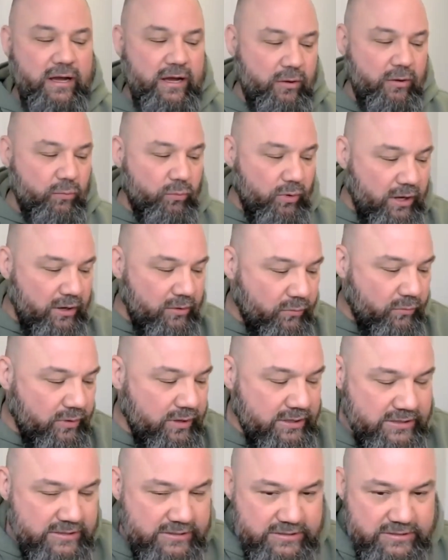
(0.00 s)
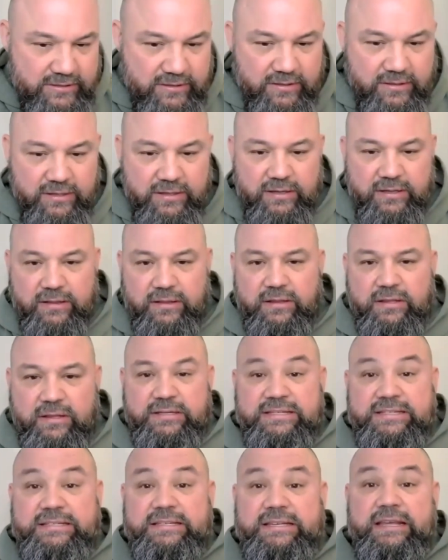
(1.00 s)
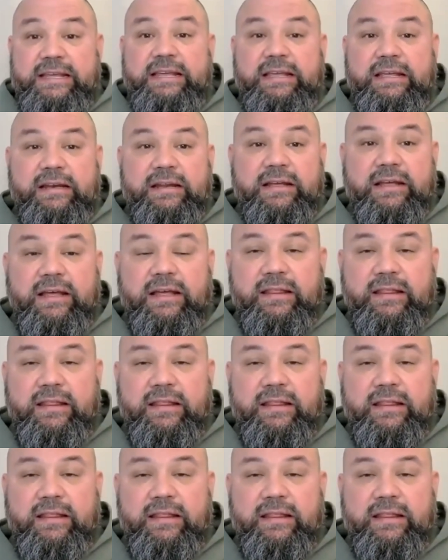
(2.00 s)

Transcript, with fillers: Uh, one was the the seed,